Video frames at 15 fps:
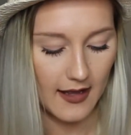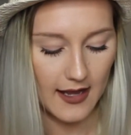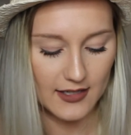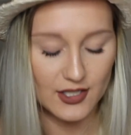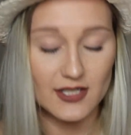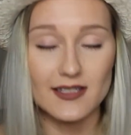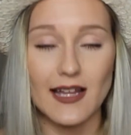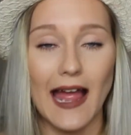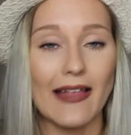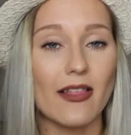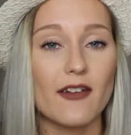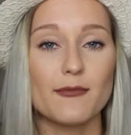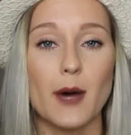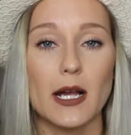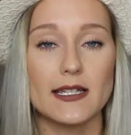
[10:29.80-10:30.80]

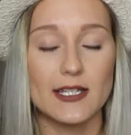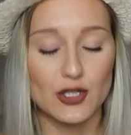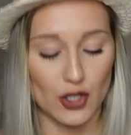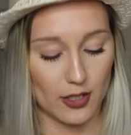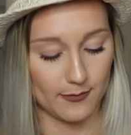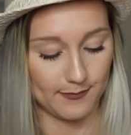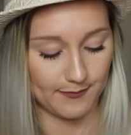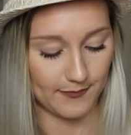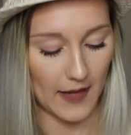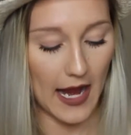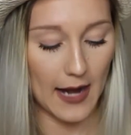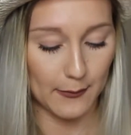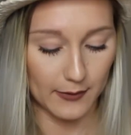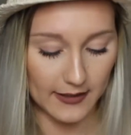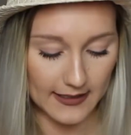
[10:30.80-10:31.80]
BoxyCharm.
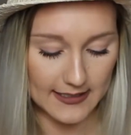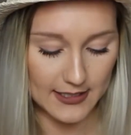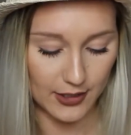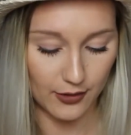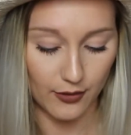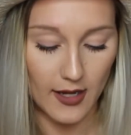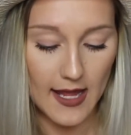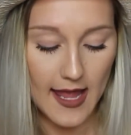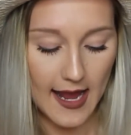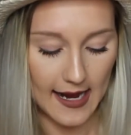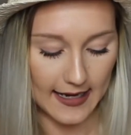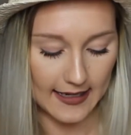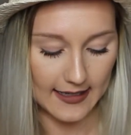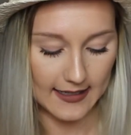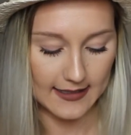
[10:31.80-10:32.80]
I really do.
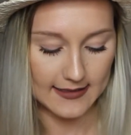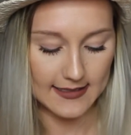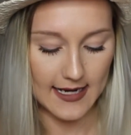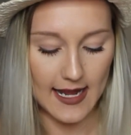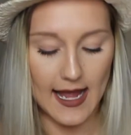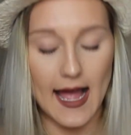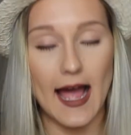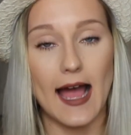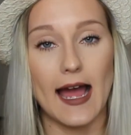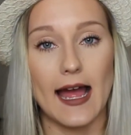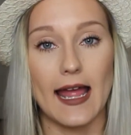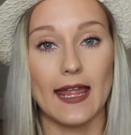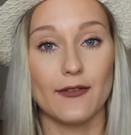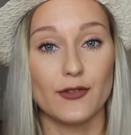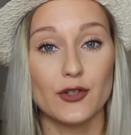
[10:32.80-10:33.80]
And
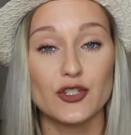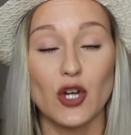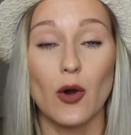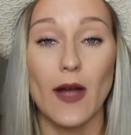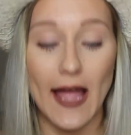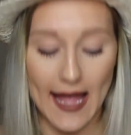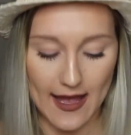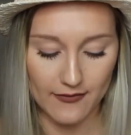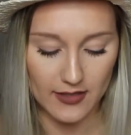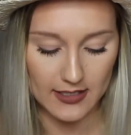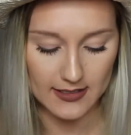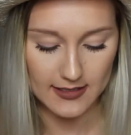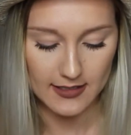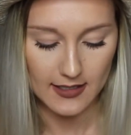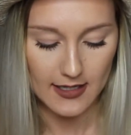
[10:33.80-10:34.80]
if you don't have
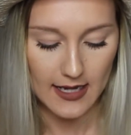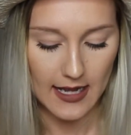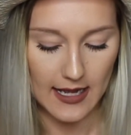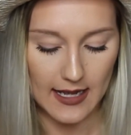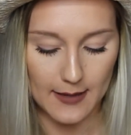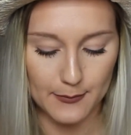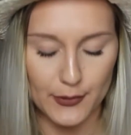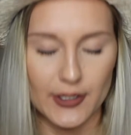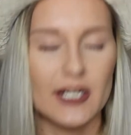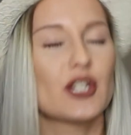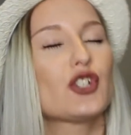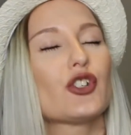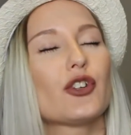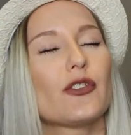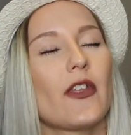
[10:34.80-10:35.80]
it, I'm pretty
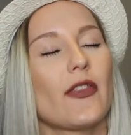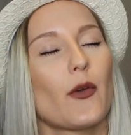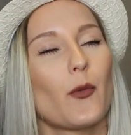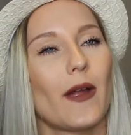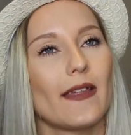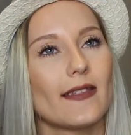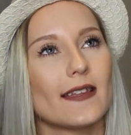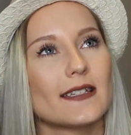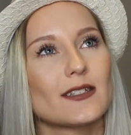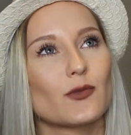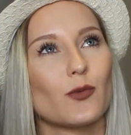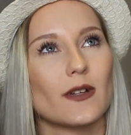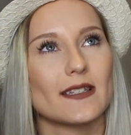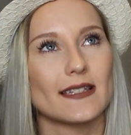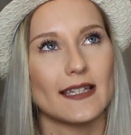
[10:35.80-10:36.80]
sure that the wait
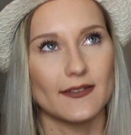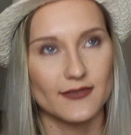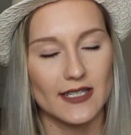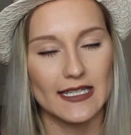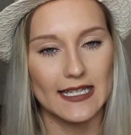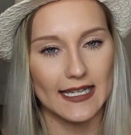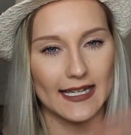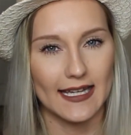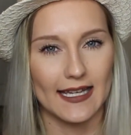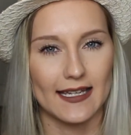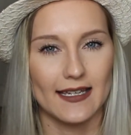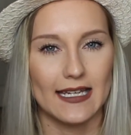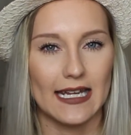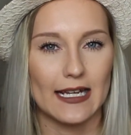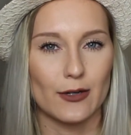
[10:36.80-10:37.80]
list was lifted
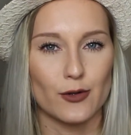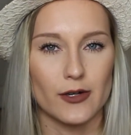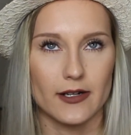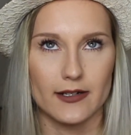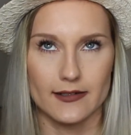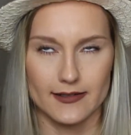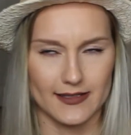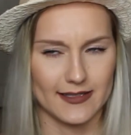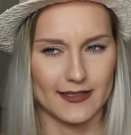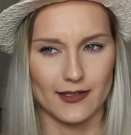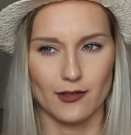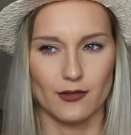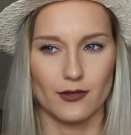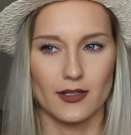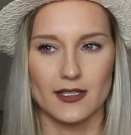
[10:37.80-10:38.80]
again or
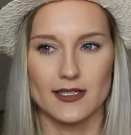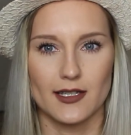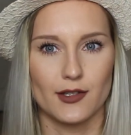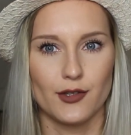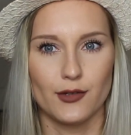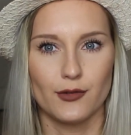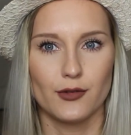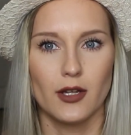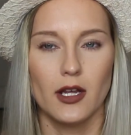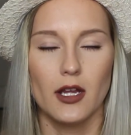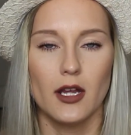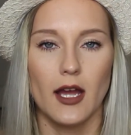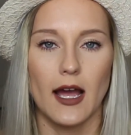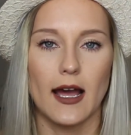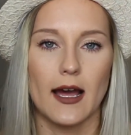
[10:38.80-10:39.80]
still continued.
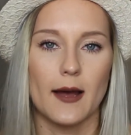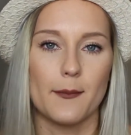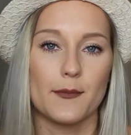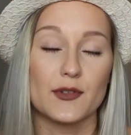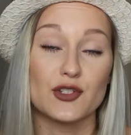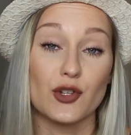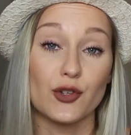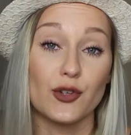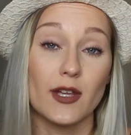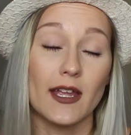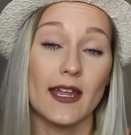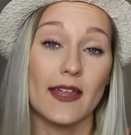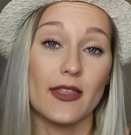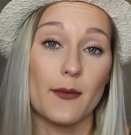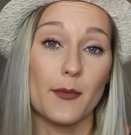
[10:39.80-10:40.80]
So you can
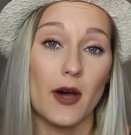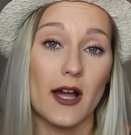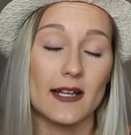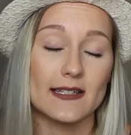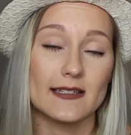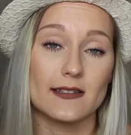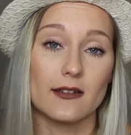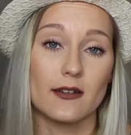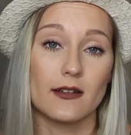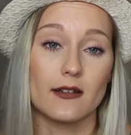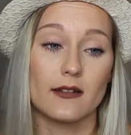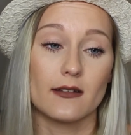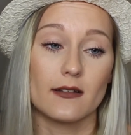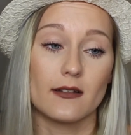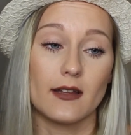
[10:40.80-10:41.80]
get the box,
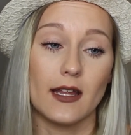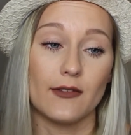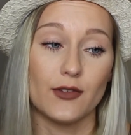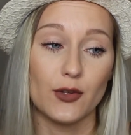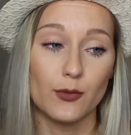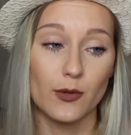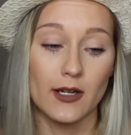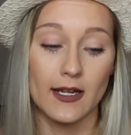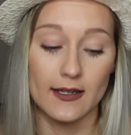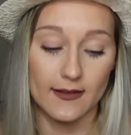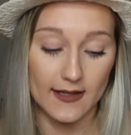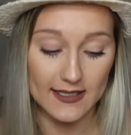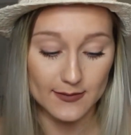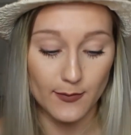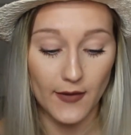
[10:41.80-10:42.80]
if you wanted
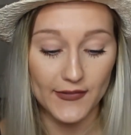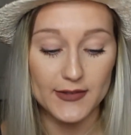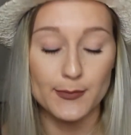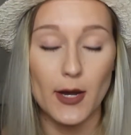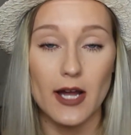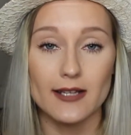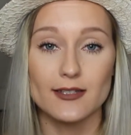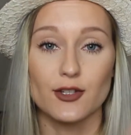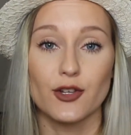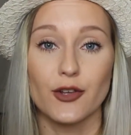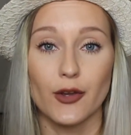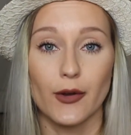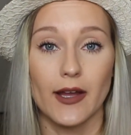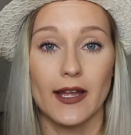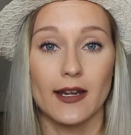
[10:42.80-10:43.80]
this month's box, you can
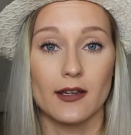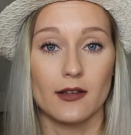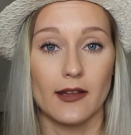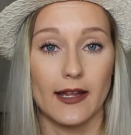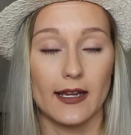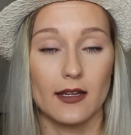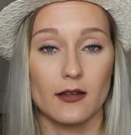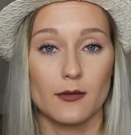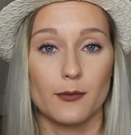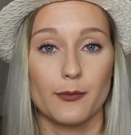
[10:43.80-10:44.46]
go ahead and like